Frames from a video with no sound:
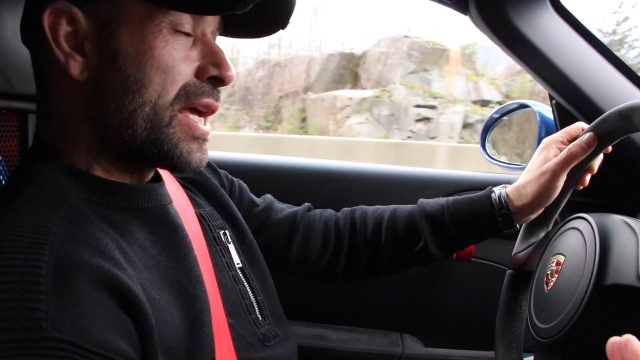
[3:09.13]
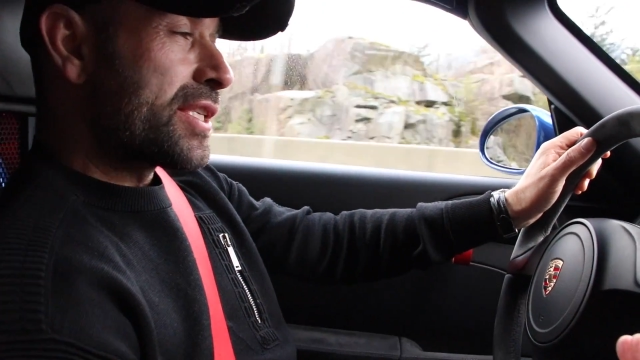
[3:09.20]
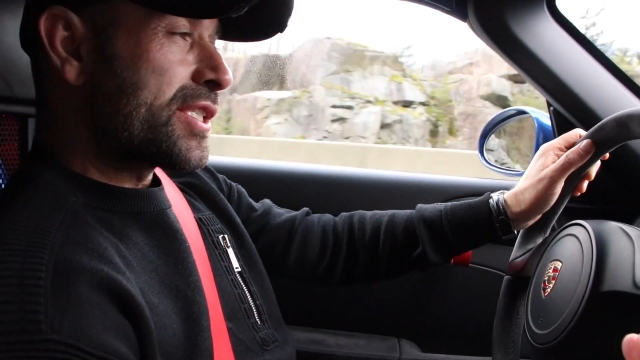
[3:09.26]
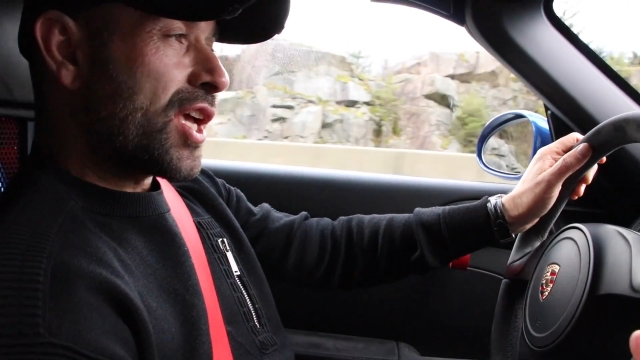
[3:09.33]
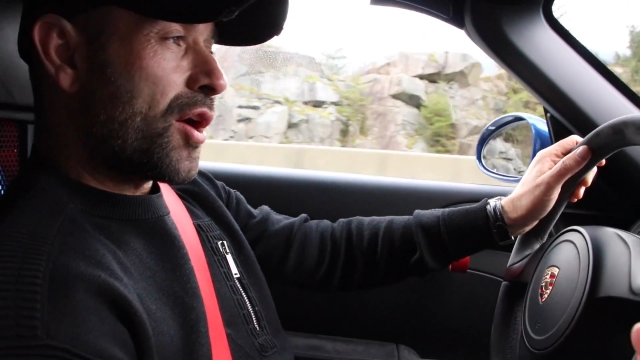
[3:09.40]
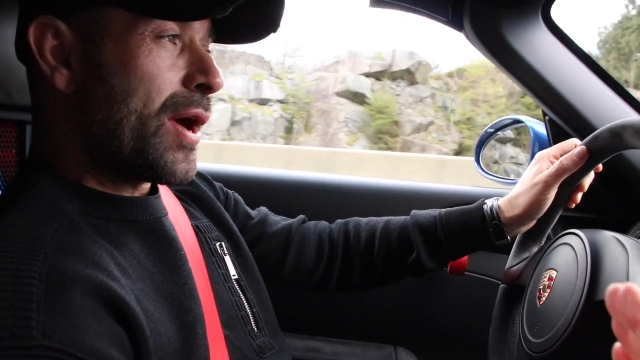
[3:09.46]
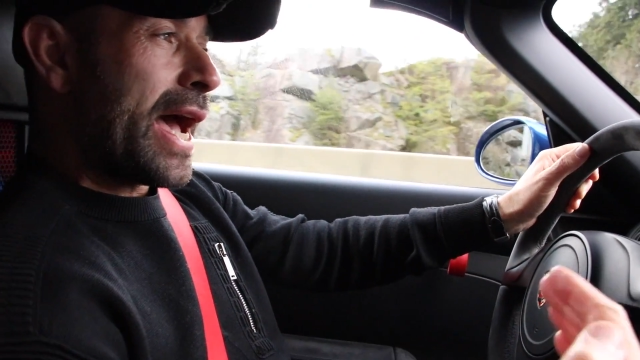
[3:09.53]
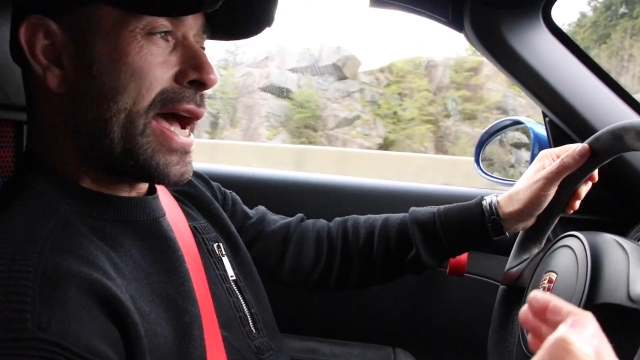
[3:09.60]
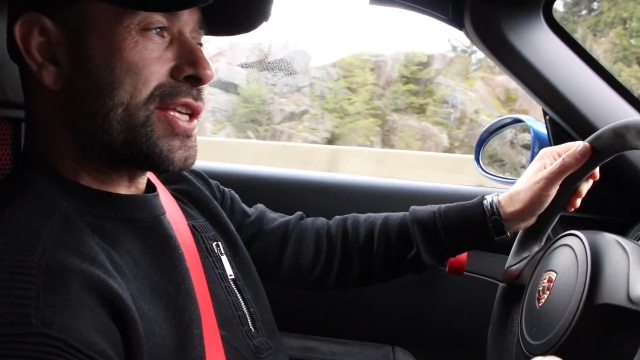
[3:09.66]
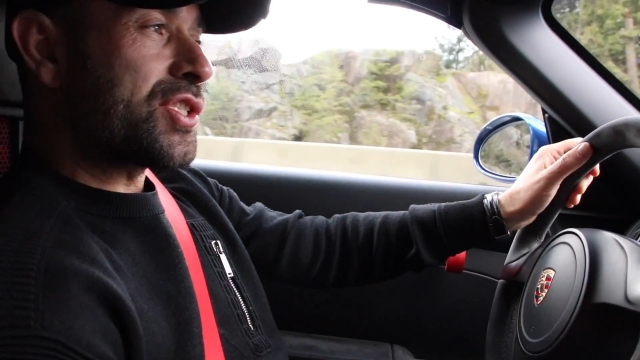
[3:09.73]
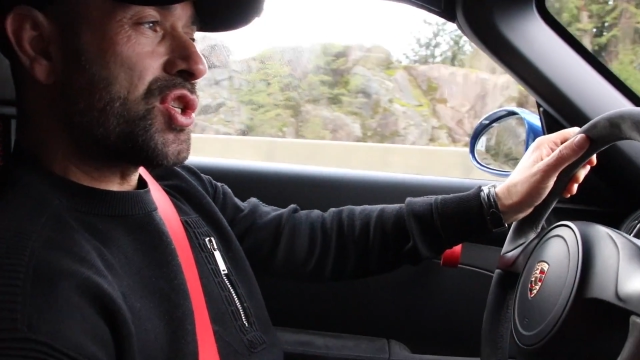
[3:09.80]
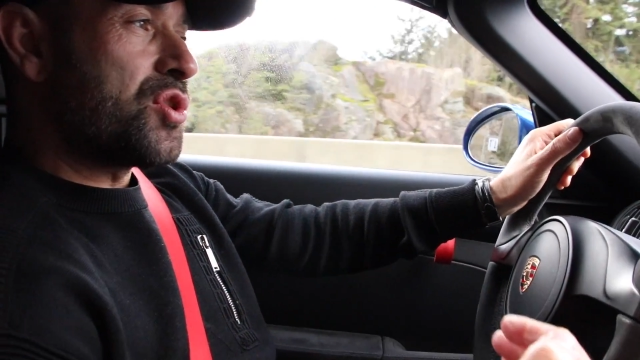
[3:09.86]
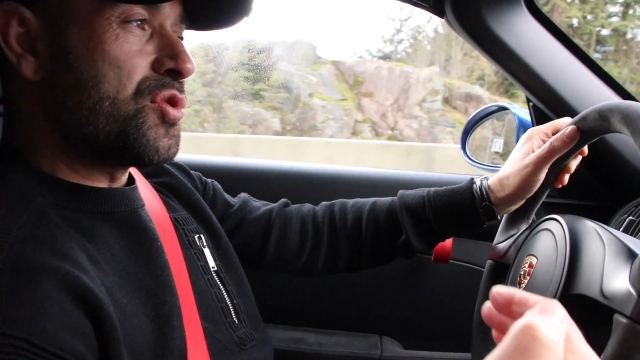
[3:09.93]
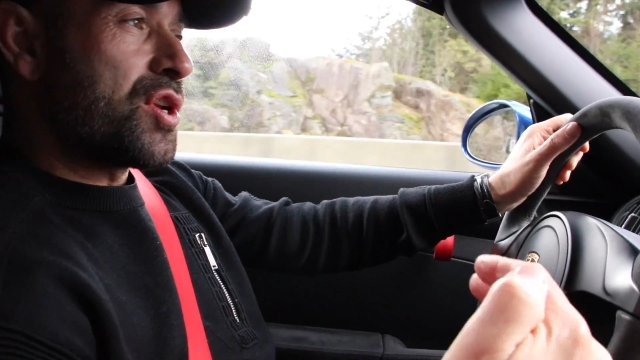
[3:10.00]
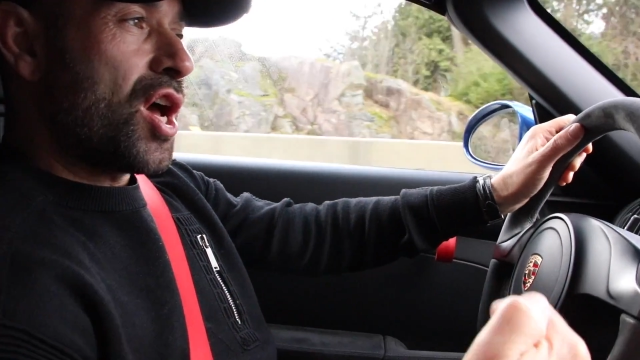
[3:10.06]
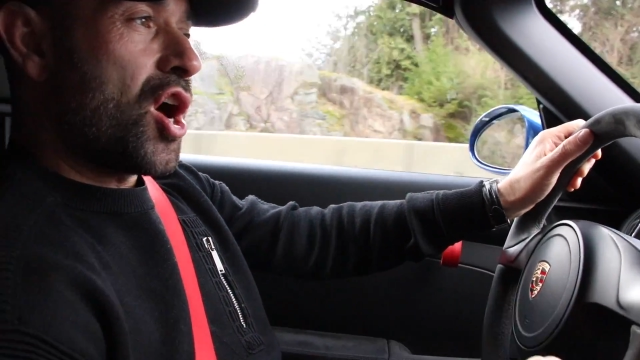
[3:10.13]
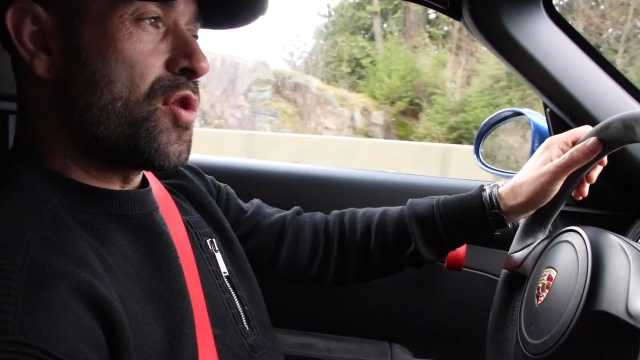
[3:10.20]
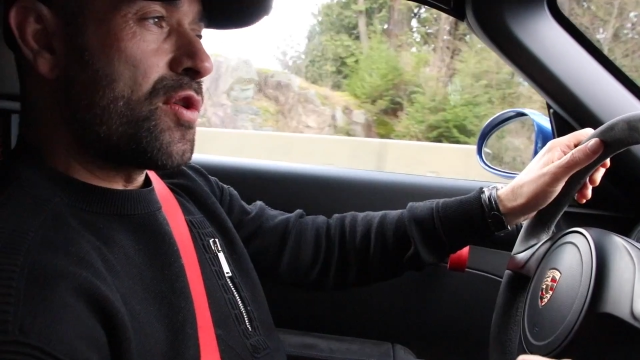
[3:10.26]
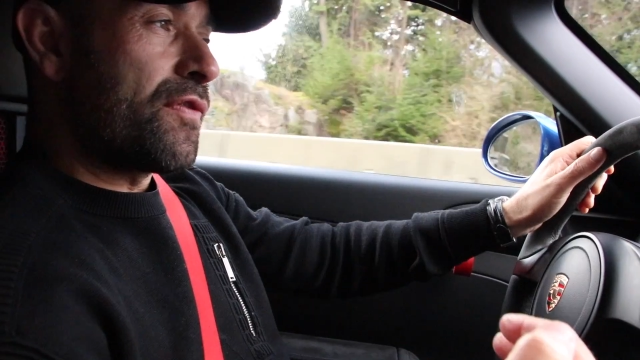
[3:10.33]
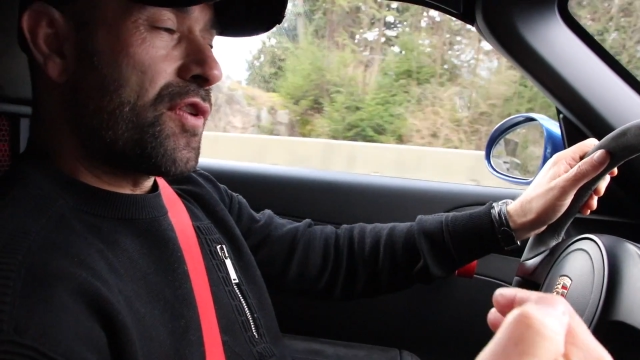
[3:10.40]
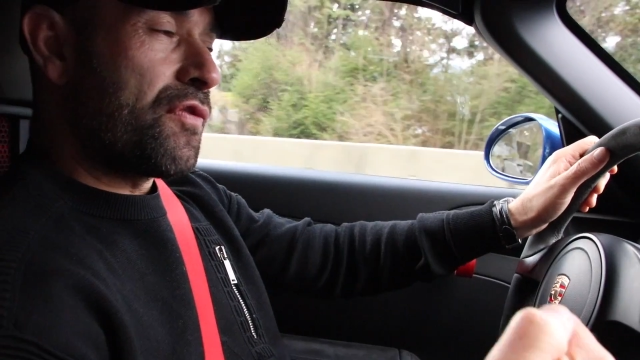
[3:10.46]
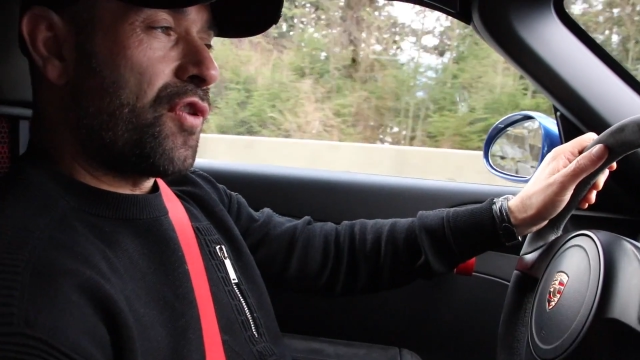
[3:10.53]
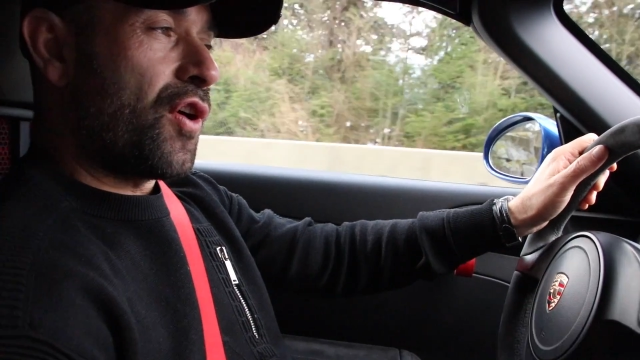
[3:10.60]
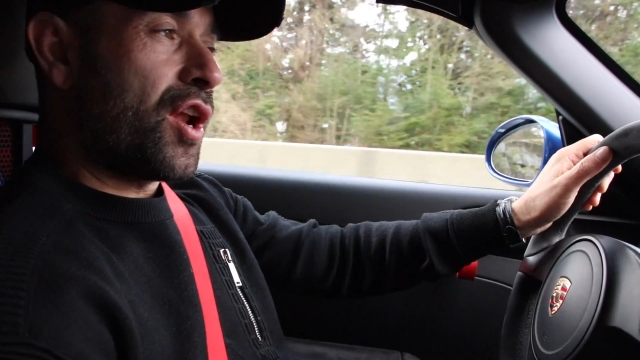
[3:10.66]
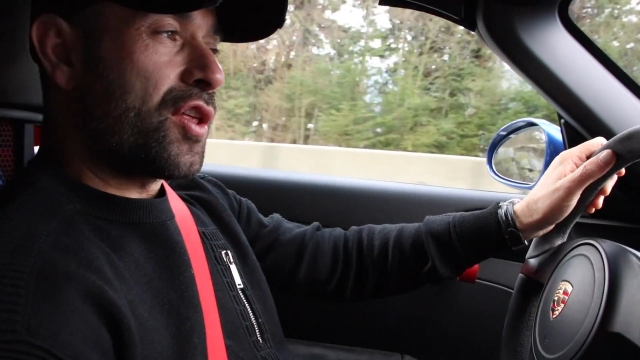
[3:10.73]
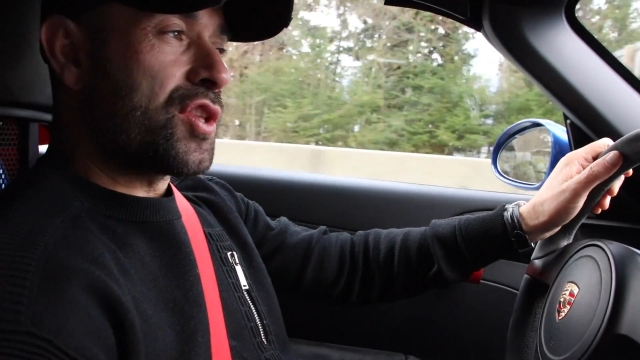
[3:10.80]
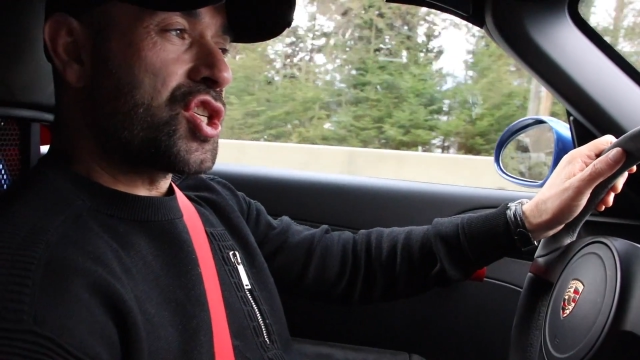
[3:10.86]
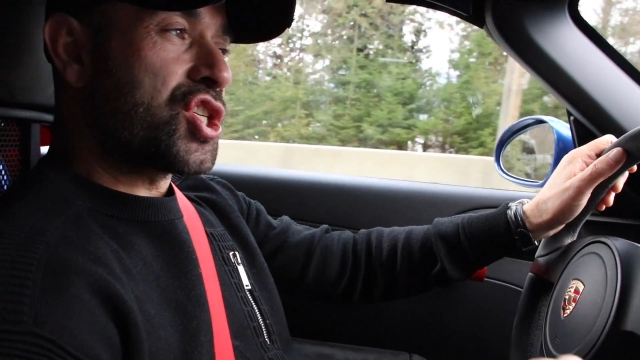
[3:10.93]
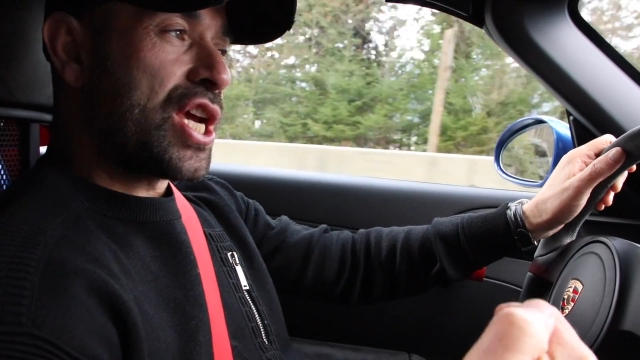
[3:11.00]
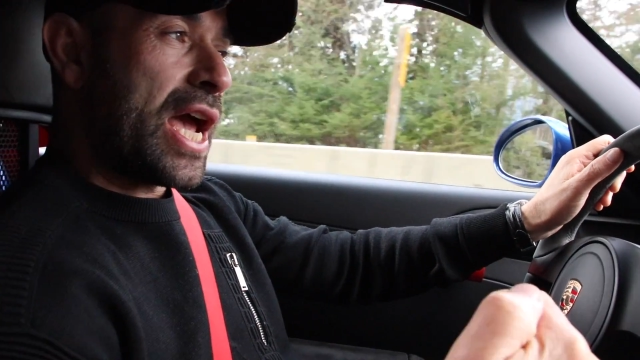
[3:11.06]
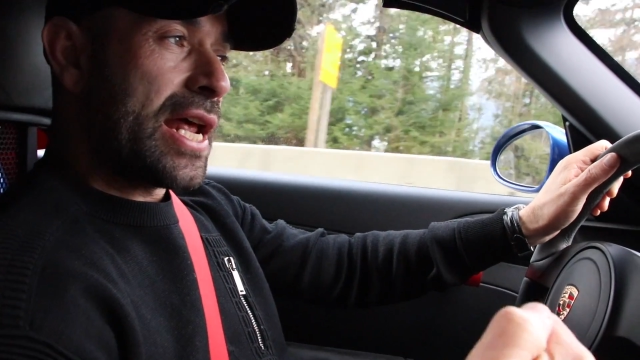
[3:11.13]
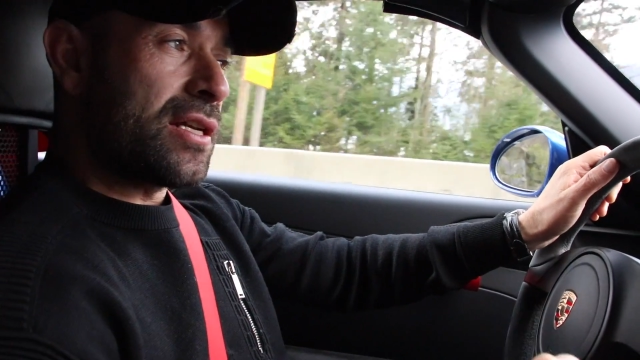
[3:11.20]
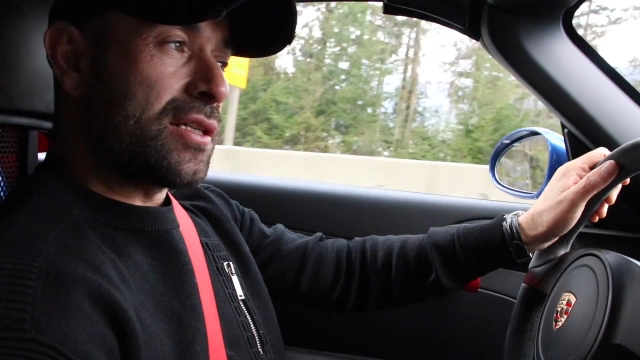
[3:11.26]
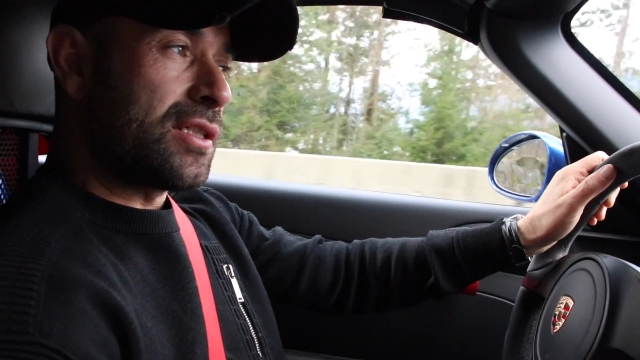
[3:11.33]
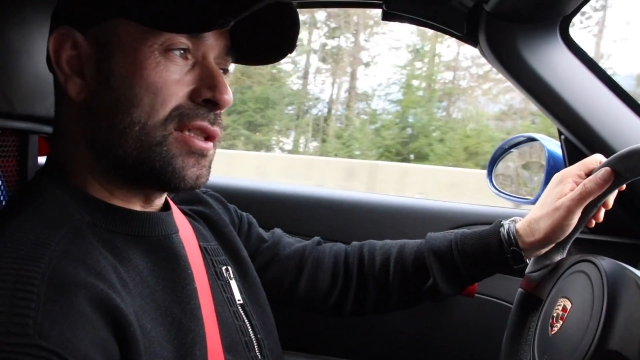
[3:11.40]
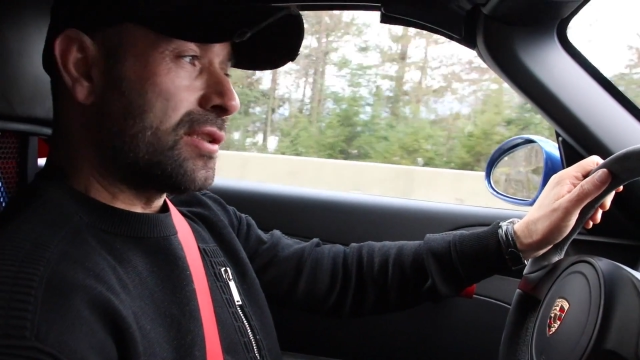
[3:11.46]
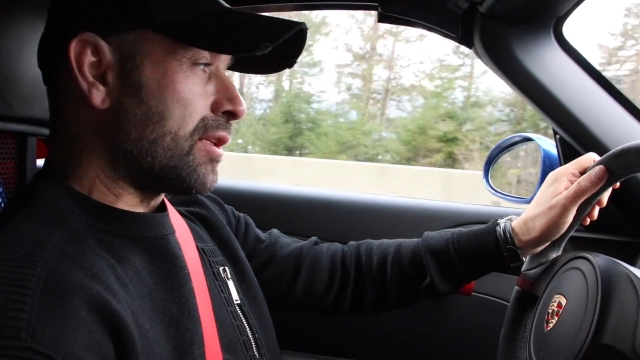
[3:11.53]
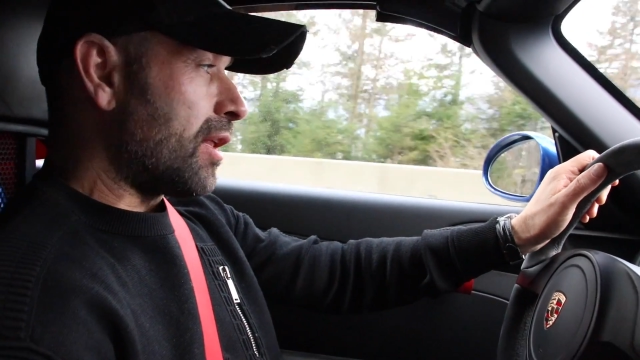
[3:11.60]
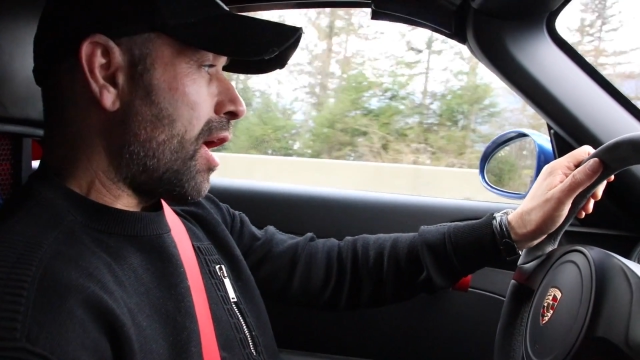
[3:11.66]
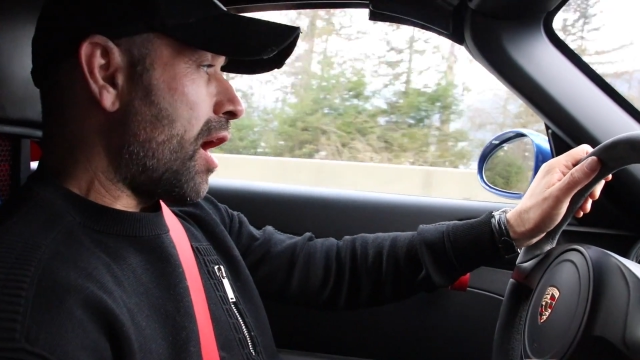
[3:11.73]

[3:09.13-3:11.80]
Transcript: So as you know, if you follow the channel,